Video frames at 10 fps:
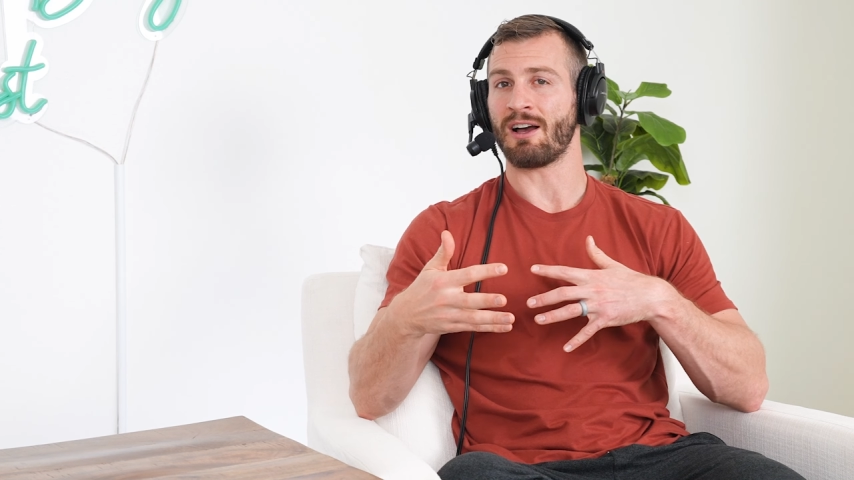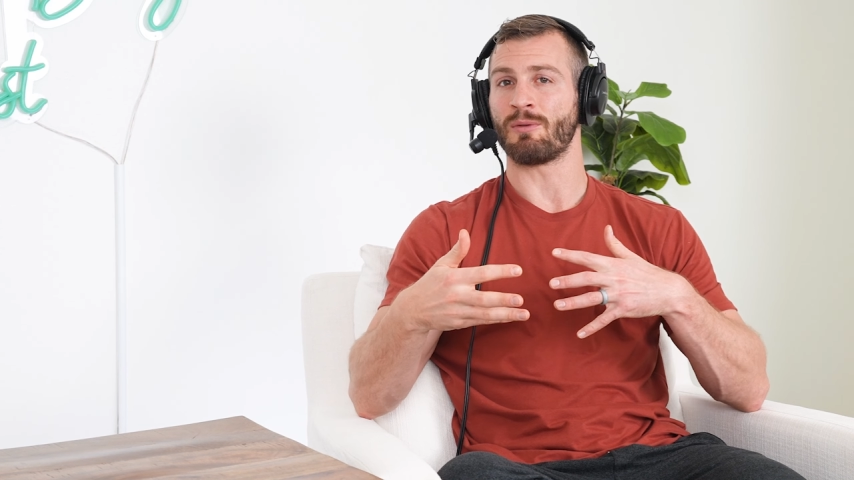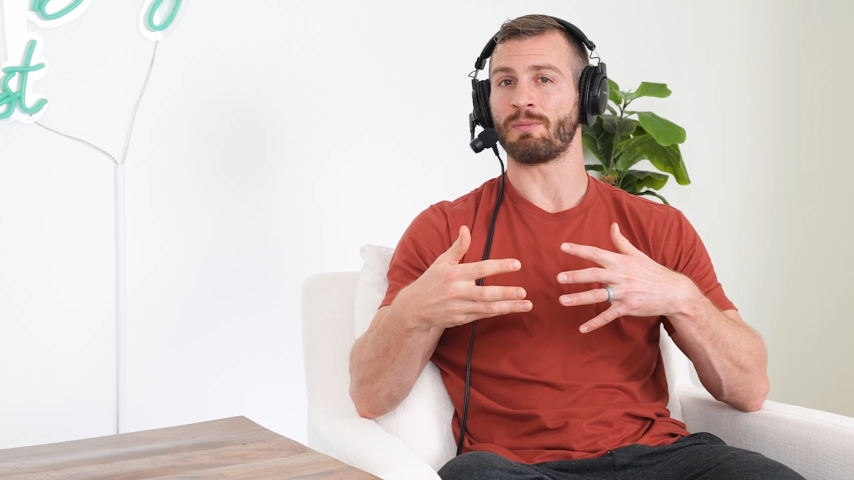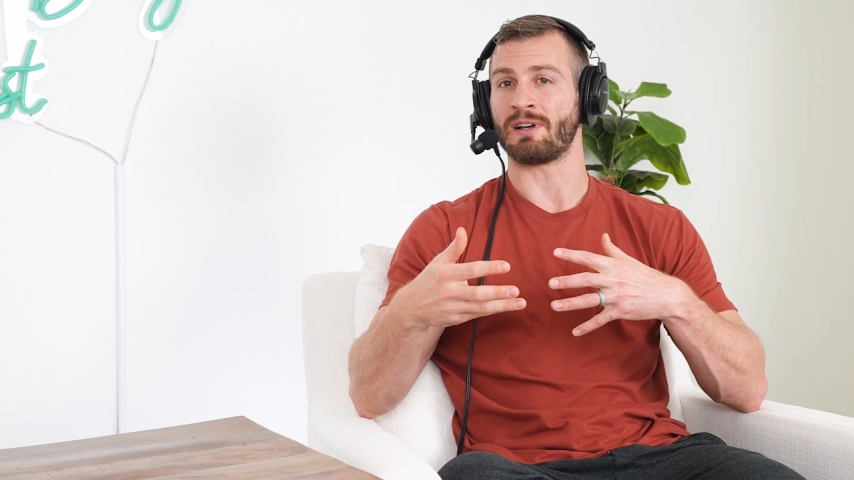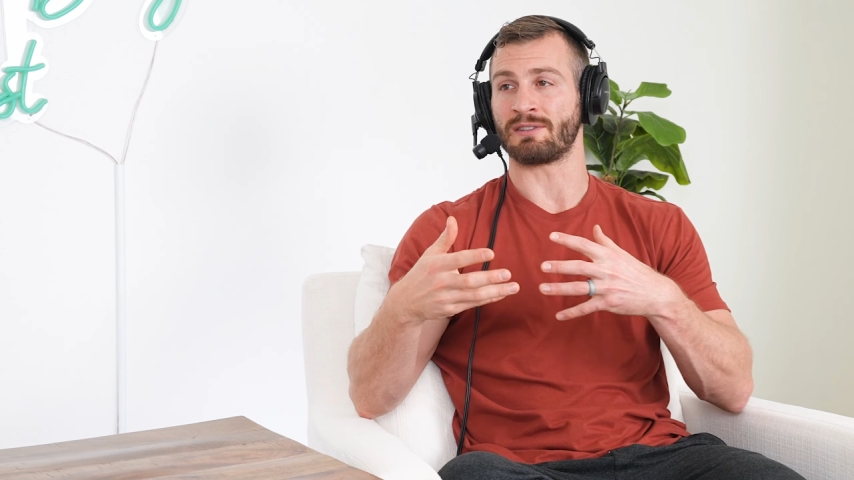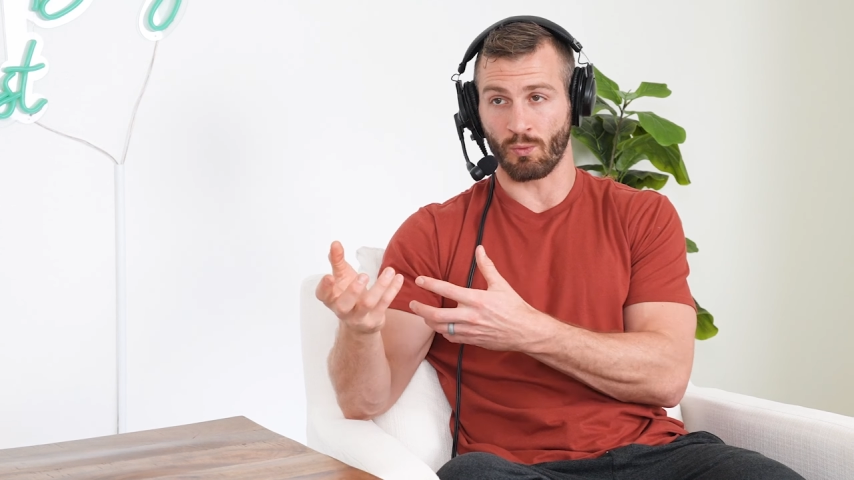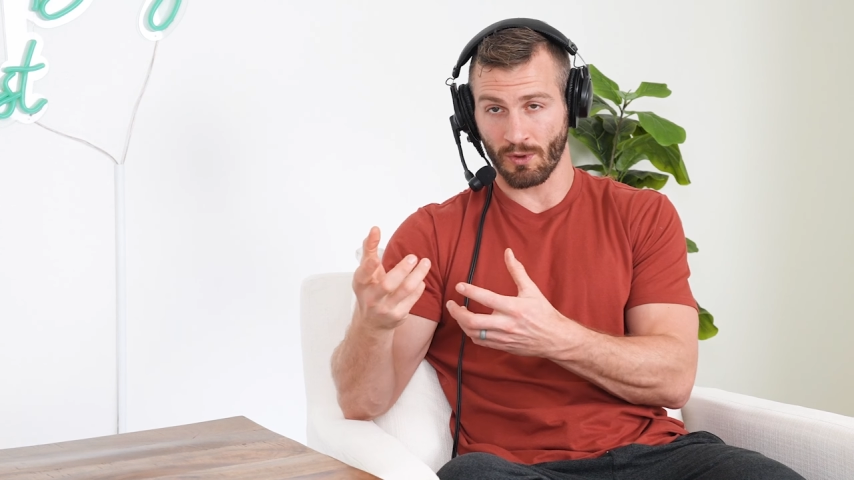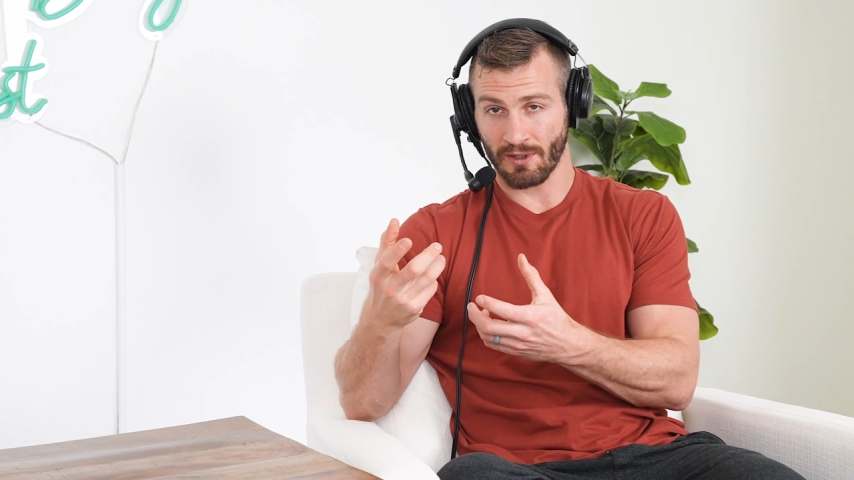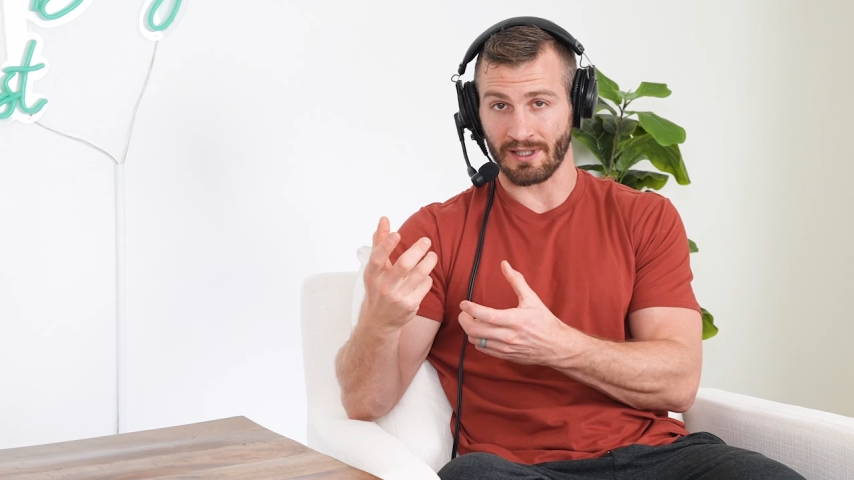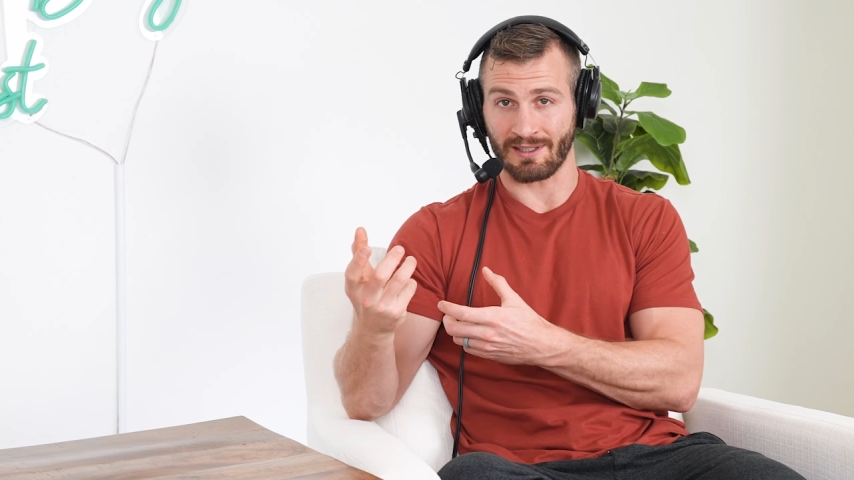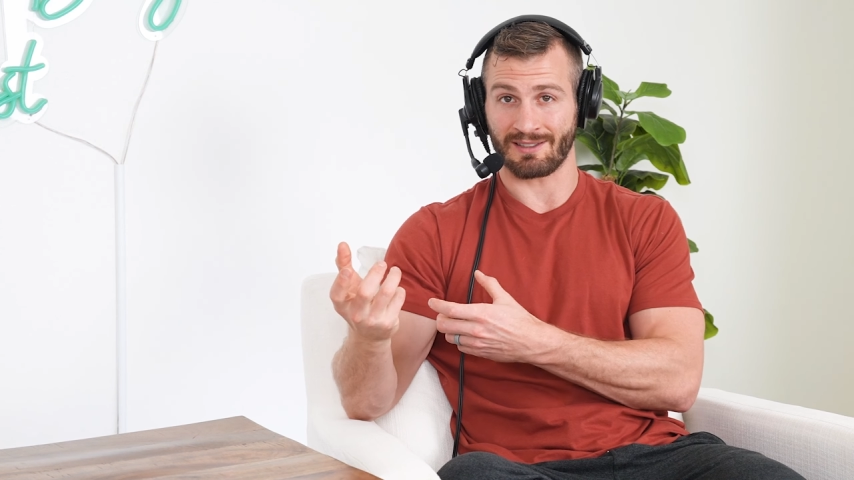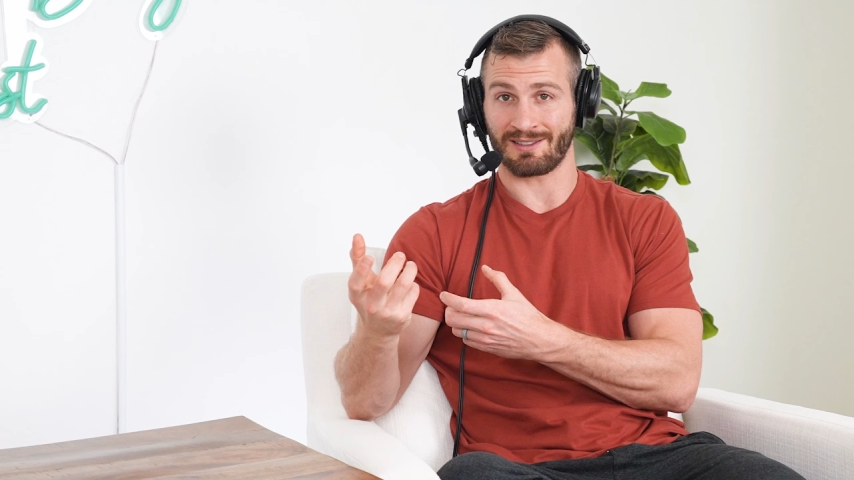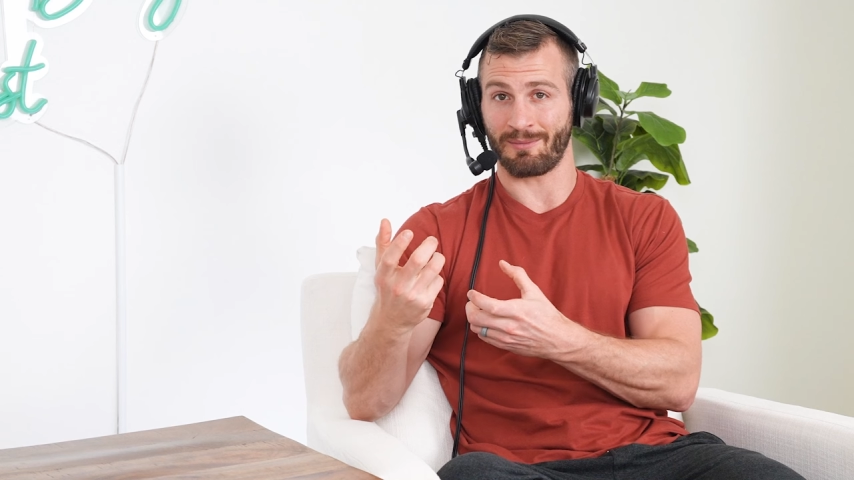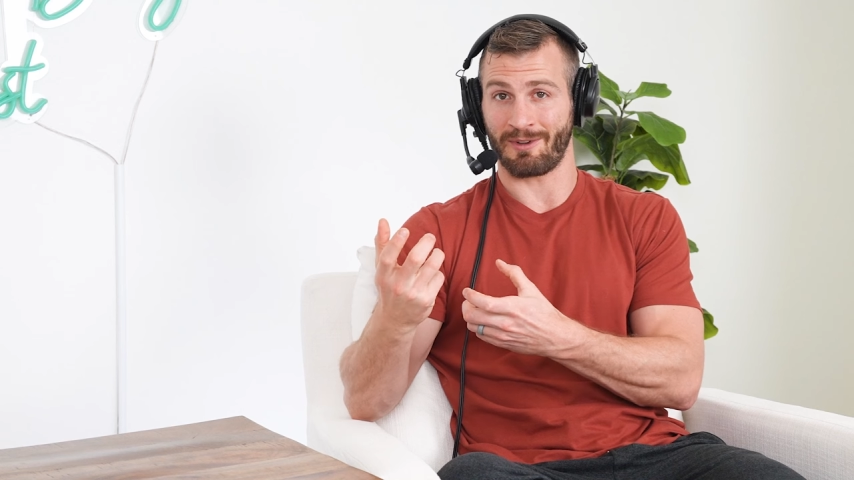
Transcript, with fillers: help us work into some